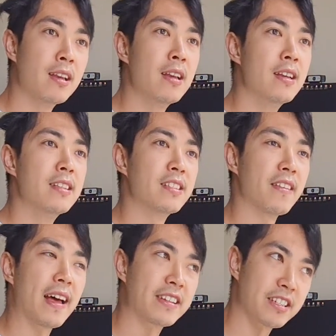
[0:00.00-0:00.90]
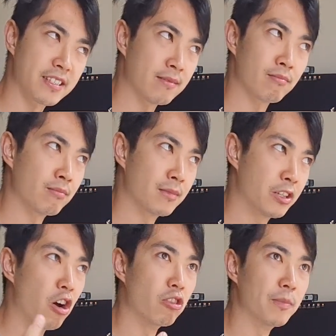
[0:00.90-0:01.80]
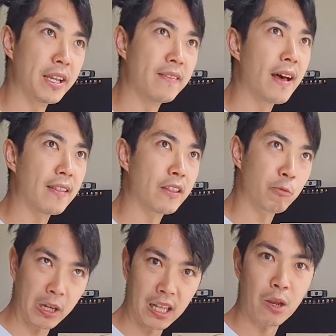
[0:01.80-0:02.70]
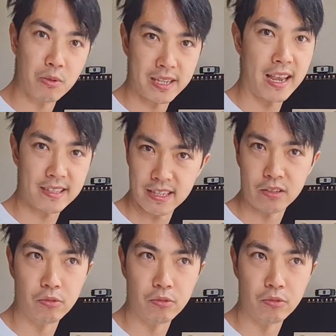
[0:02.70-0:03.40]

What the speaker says: So that just told me that the relay was getting signal.